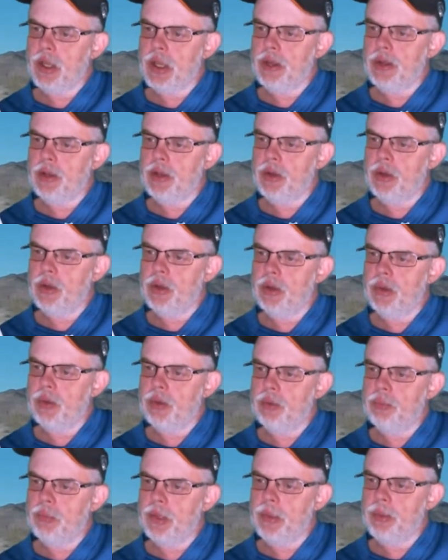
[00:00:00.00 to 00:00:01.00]
I
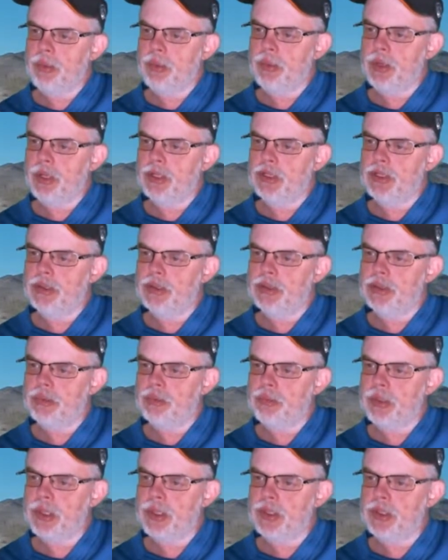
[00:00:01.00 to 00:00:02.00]
know people that's
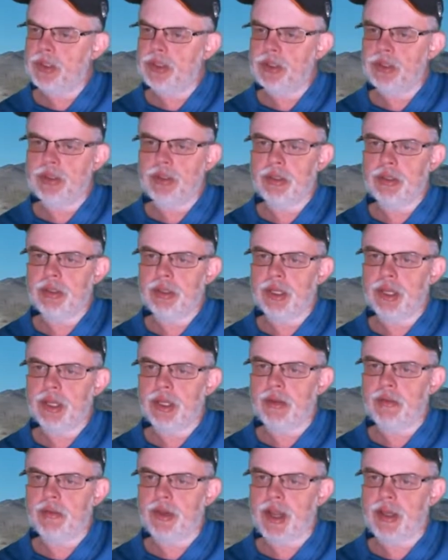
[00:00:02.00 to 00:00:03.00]
been
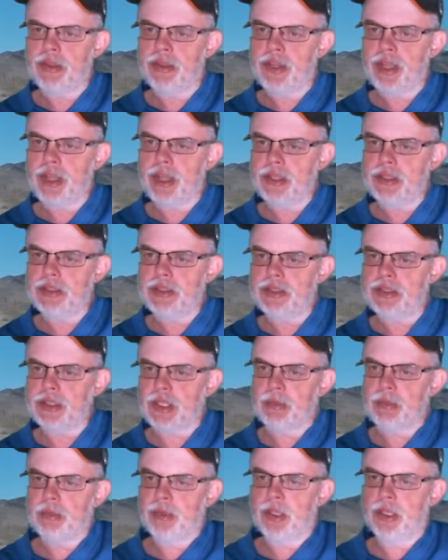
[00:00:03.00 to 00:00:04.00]
to, I think it's the
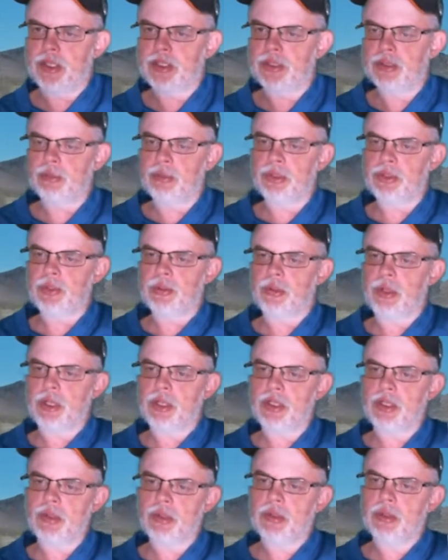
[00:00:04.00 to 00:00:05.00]
same place in
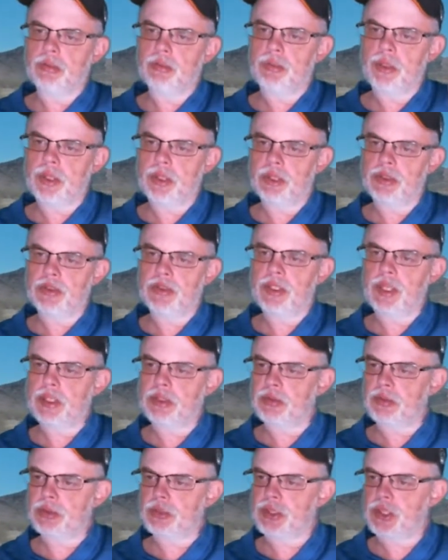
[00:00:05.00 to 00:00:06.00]
Mishawaka, because
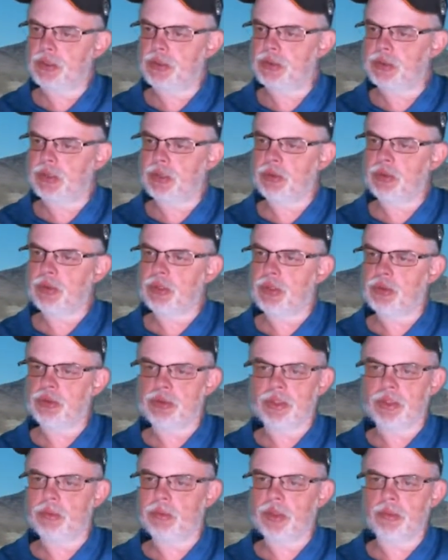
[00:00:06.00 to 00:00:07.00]
that's where she was told to go,
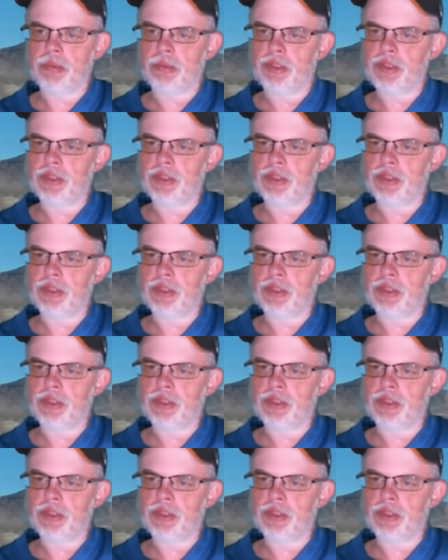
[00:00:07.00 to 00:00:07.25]
somewhere in